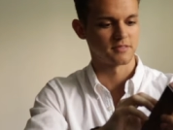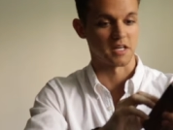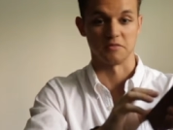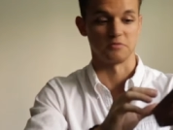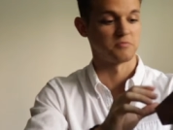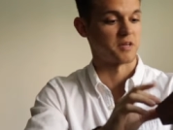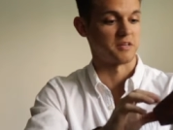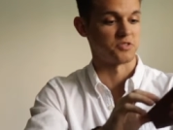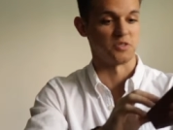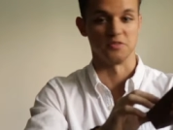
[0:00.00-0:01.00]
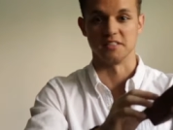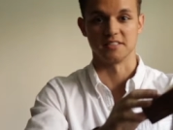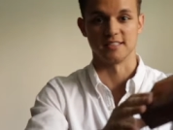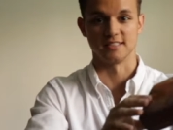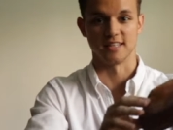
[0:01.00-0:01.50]
Kind of kind of shows that it's
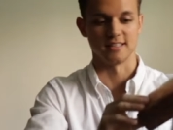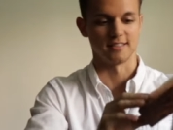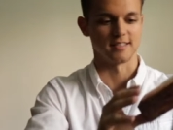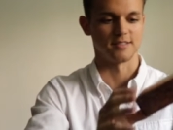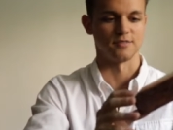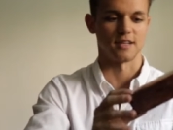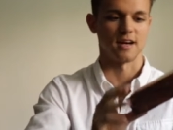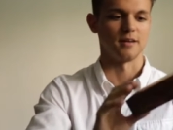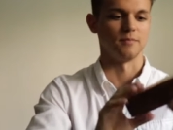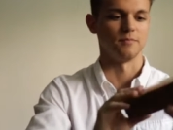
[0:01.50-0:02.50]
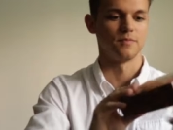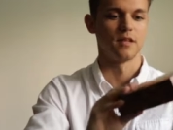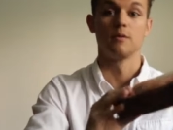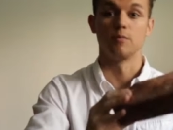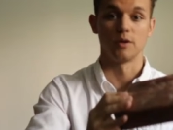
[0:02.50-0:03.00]
going to stand the test of time.
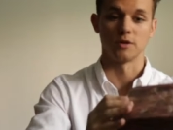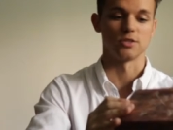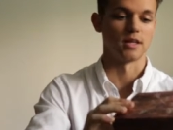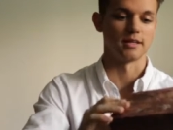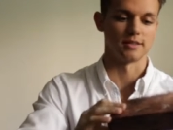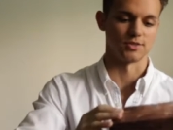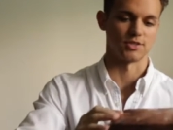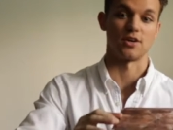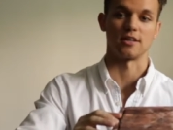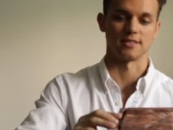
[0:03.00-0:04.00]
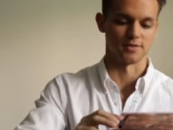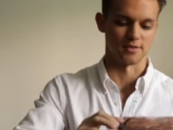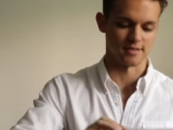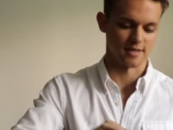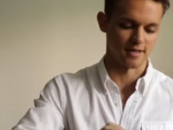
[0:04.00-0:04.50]
Pretty much like their socks that are
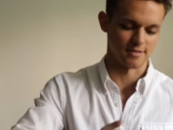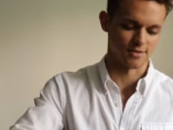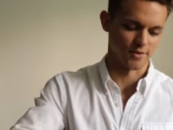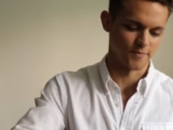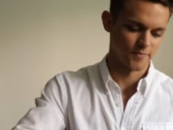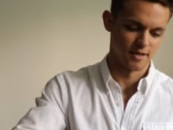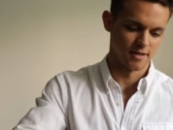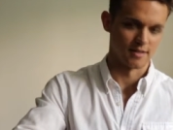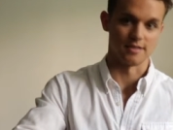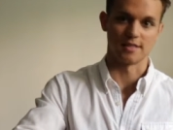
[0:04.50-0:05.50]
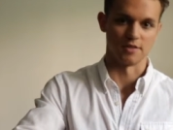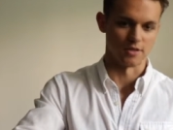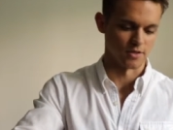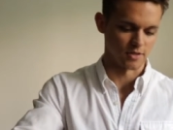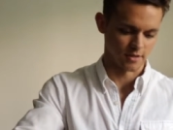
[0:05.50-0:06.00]
inside. So let's give it a
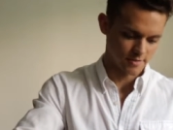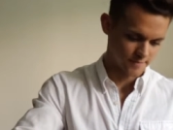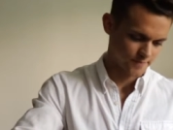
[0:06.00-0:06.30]
look.